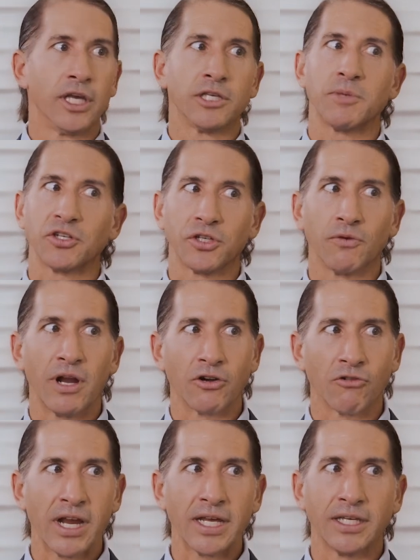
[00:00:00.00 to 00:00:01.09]
especially around
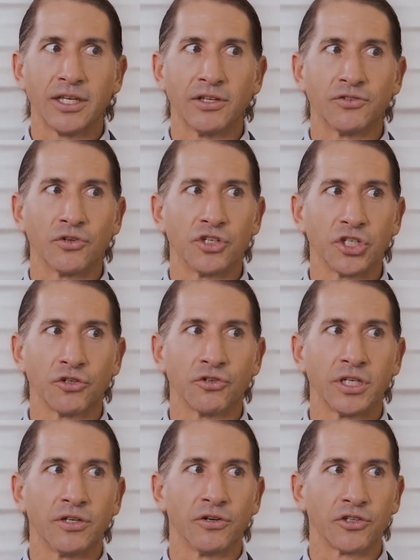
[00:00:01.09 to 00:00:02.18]
grandkids or
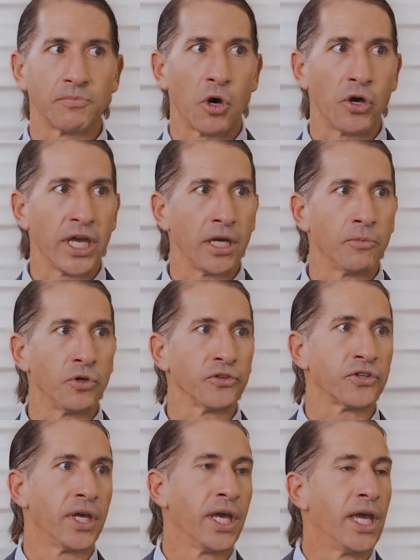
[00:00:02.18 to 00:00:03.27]
children or small animals.
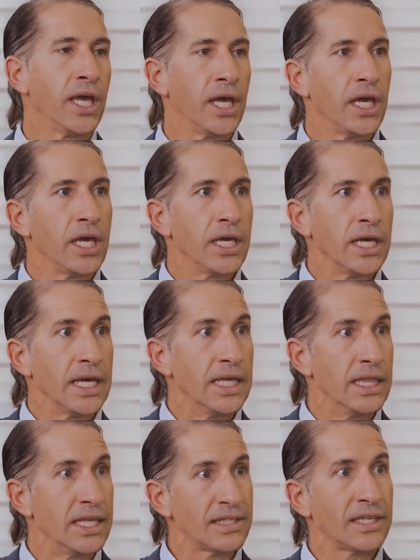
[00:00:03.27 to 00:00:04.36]
In
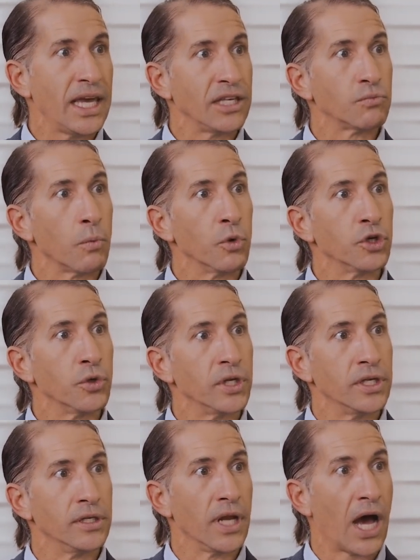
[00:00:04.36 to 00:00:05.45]
this case, when we're
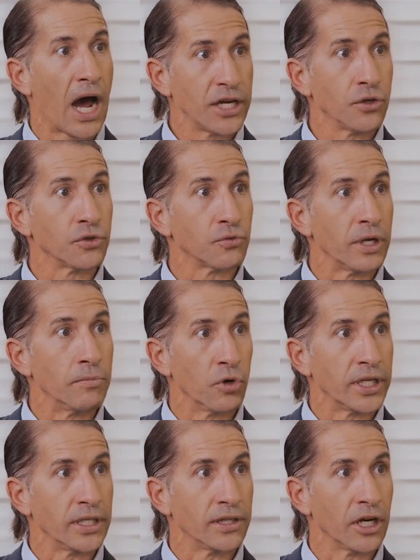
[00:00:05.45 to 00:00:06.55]
doing high dose rate
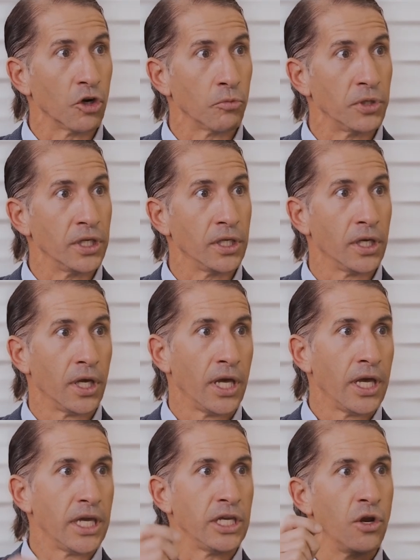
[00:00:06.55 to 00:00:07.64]
brachytherapy,
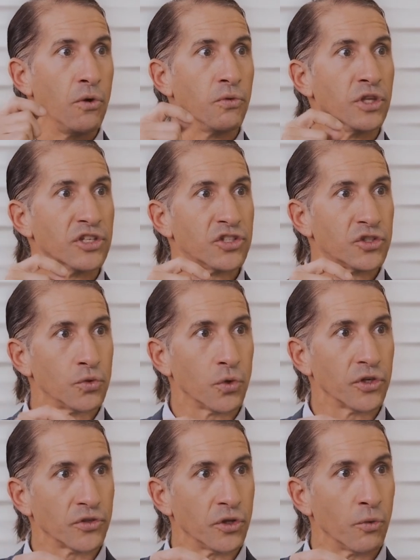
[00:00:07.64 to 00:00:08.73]
you know, the
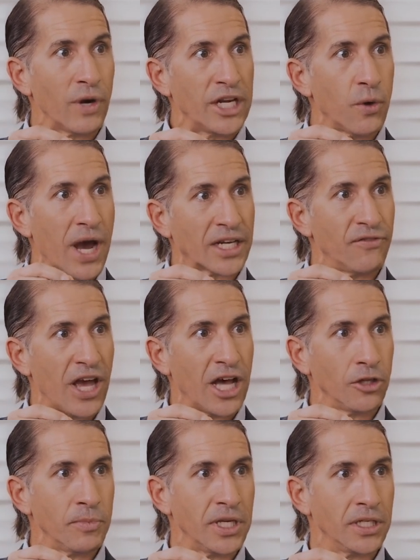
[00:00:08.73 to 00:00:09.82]
source or the radioactive
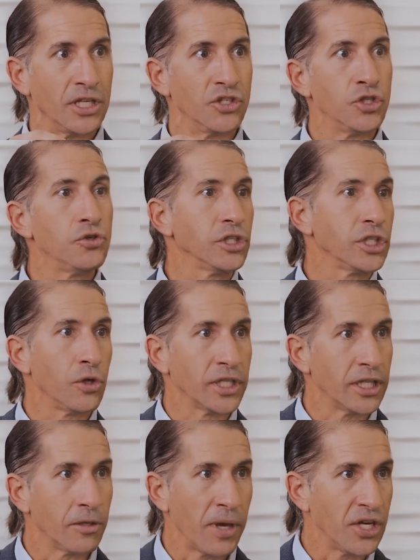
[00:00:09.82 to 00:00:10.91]
element is usually only in
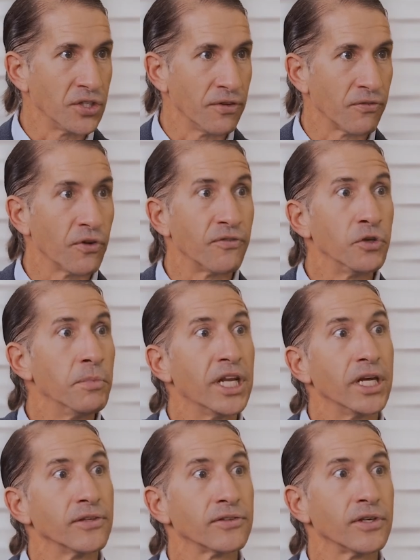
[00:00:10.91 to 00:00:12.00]
the patient for a few
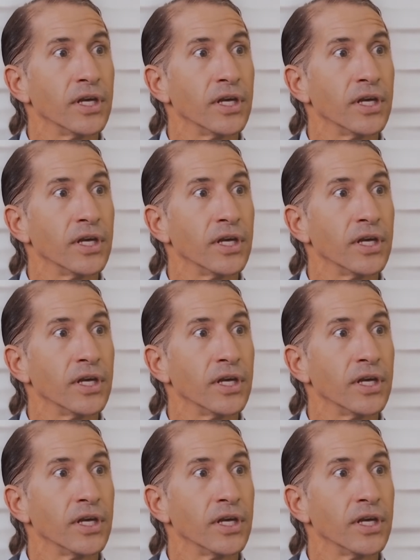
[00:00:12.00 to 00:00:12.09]
minutes.